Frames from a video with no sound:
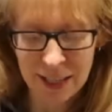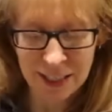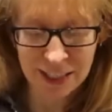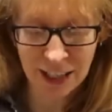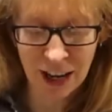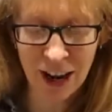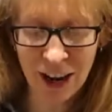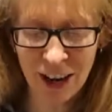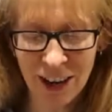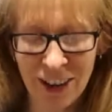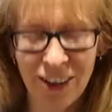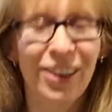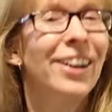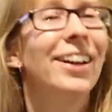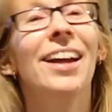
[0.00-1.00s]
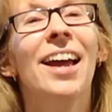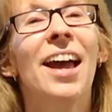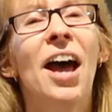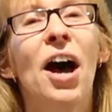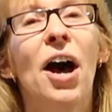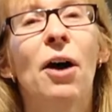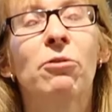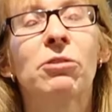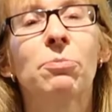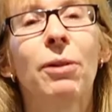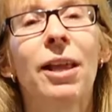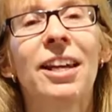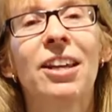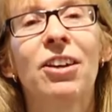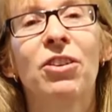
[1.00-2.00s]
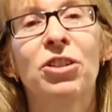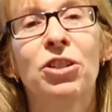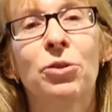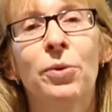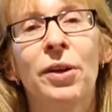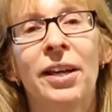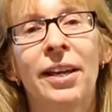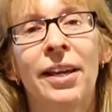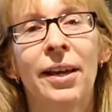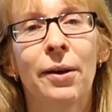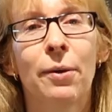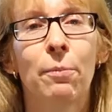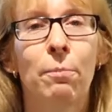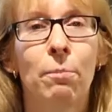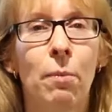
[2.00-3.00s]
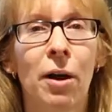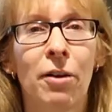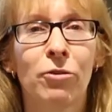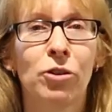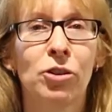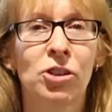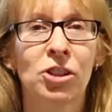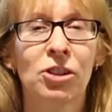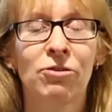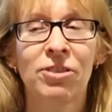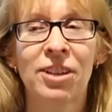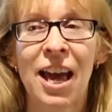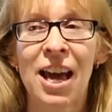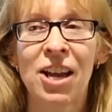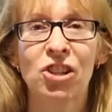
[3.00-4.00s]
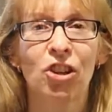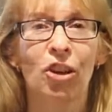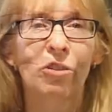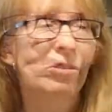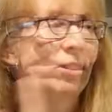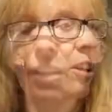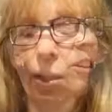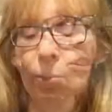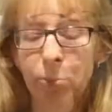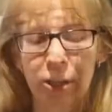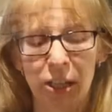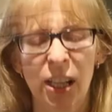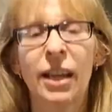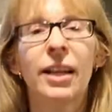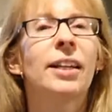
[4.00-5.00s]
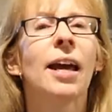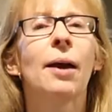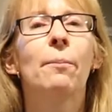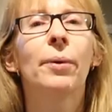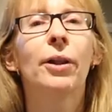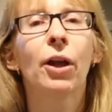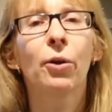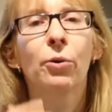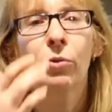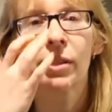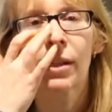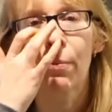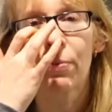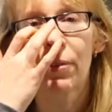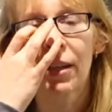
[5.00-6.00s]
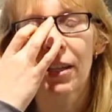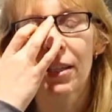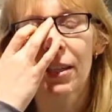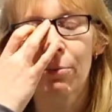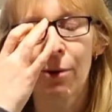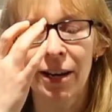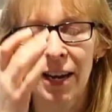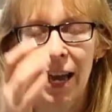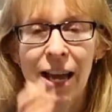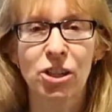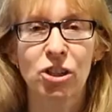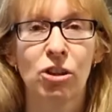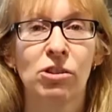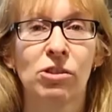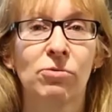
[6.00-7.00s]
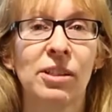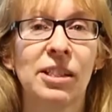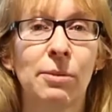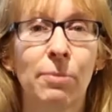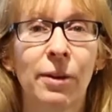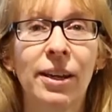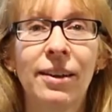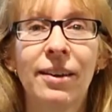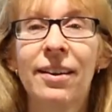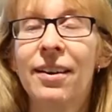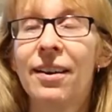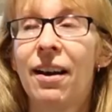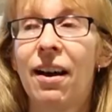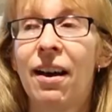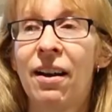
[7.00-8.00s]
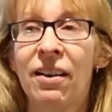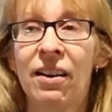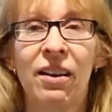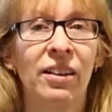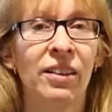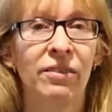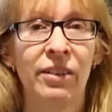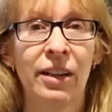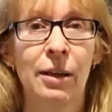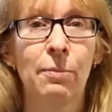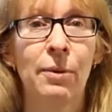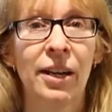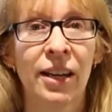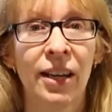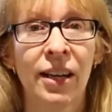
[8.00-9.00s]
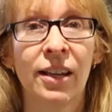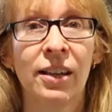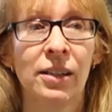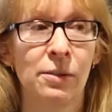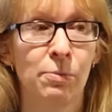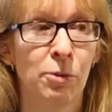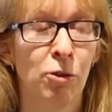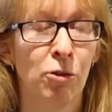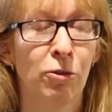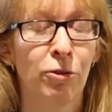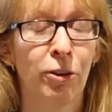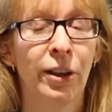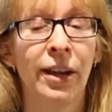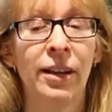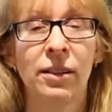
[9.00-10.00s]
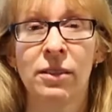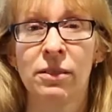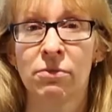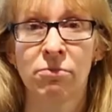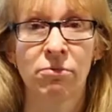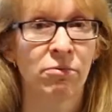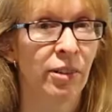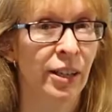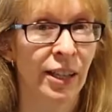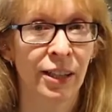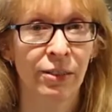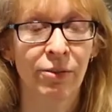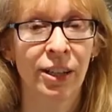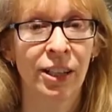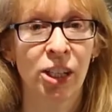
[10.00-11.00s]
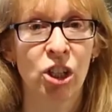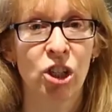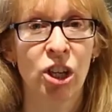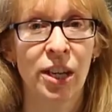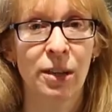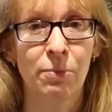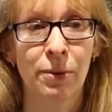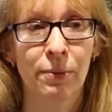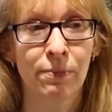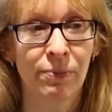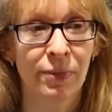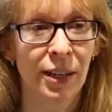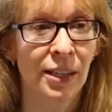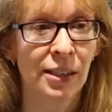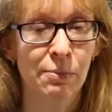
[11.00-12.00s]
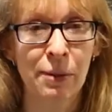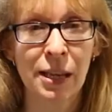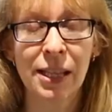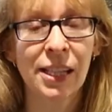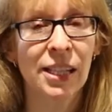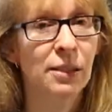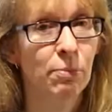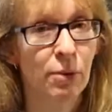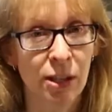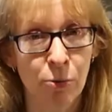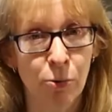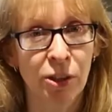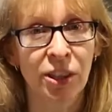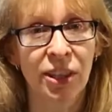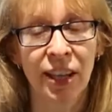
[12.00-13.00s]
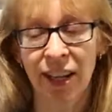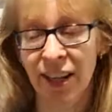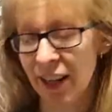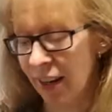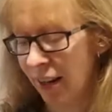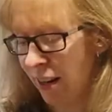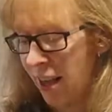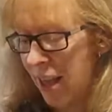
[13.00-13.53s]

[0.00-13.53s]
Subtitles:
So I was planning on doing my version of nachos. I'll put a link down below or something to my nachos recipe. I highly recommend it. It is beautiful and it is really, really cheap. It is meatless, but you wouldn't think it.